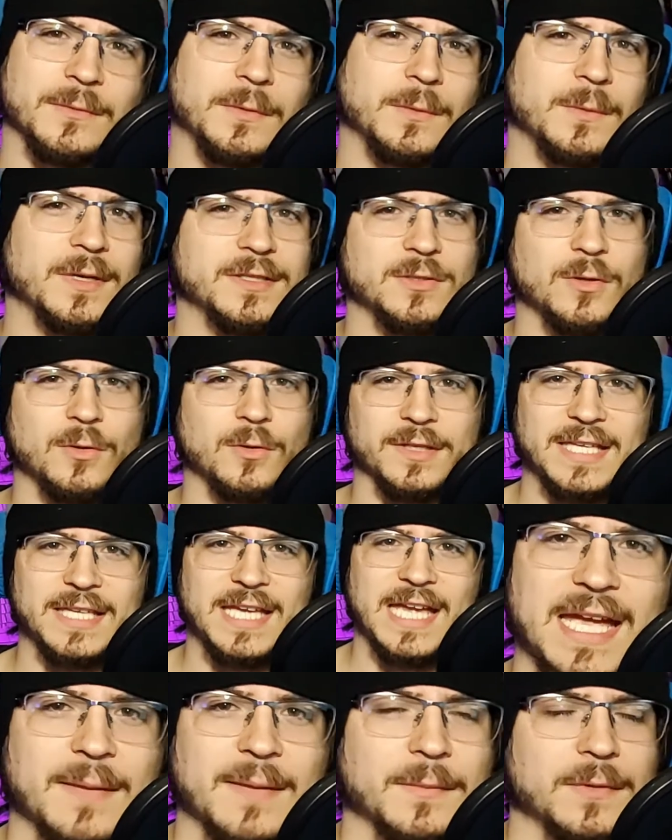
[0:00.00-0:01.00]
We want it to hold the
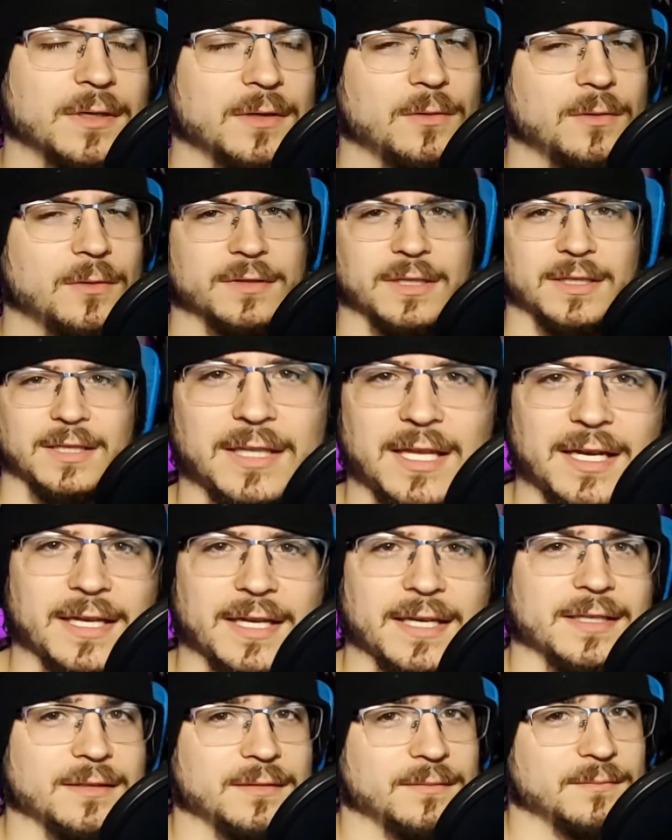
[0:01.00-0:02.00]
camera, hold the
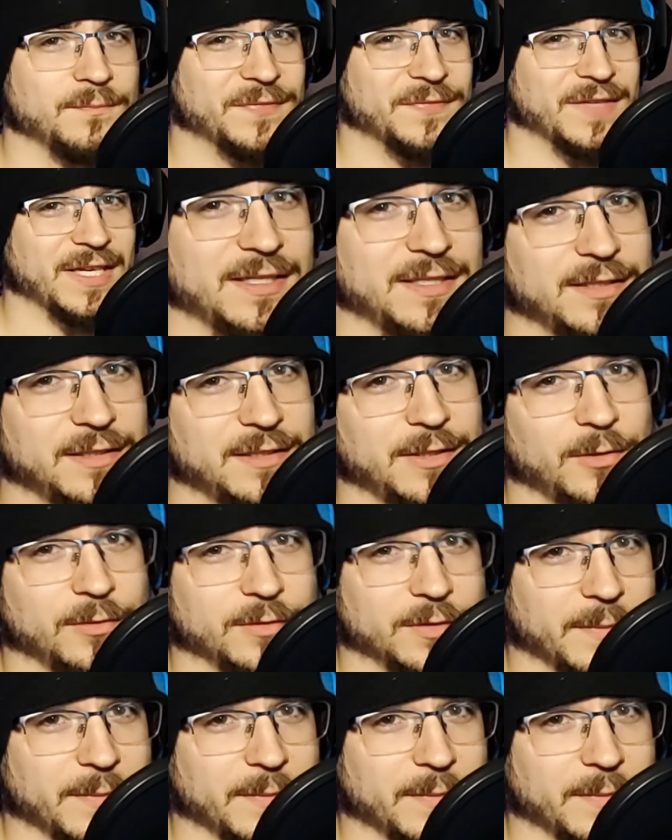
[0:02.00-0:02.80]
light, ideally hold the